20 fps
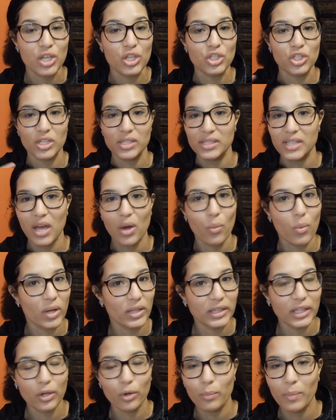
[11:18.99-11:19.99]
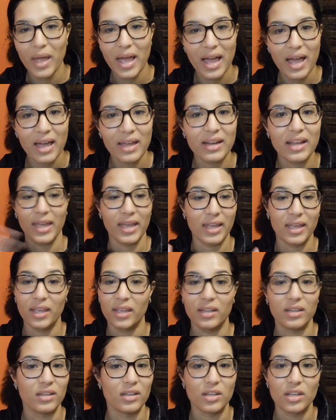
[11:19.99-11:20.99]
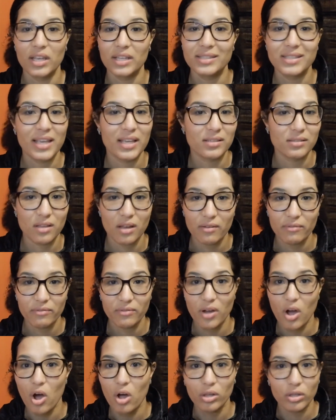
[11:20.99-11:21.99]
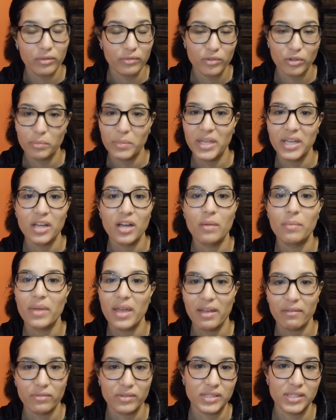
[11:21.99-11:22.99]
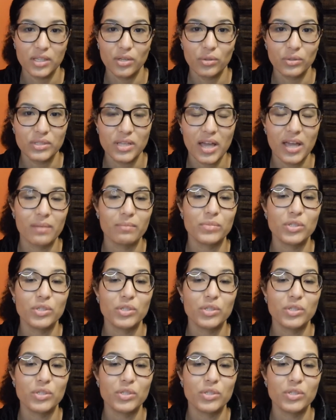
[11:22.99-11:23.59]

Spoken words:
just that one little pad, and it takes off all of your makeup every single time.